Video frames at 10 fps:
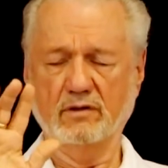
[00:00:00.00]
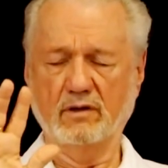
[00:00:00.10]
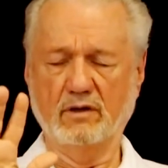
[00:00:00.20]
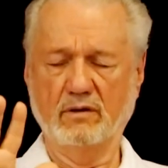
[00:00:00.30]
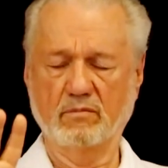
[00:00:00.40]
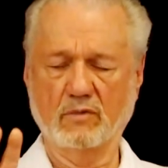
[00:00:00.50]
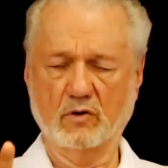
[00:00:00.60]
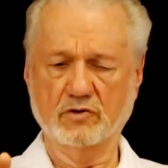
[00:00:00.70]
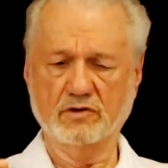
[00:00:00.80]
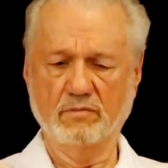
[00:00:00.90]
he
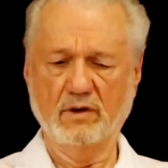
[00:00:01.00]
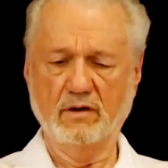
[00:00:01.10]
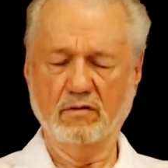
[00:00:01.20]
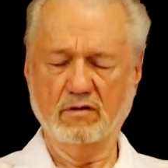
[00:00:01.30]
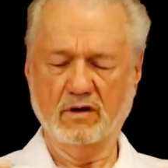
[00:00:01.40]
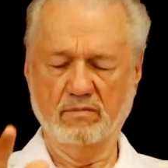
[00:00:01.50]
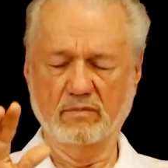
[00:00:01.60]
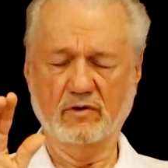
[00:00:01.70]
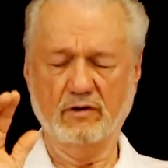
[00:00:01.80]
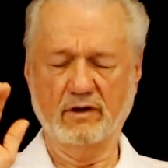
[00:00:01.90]
motioned me to come
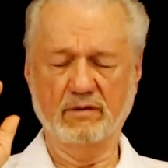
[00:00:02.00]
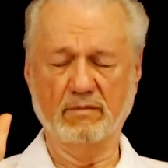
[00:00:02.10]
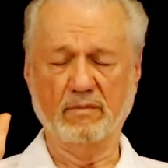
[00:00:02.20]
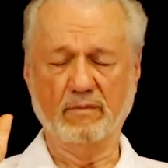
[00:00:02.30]
to him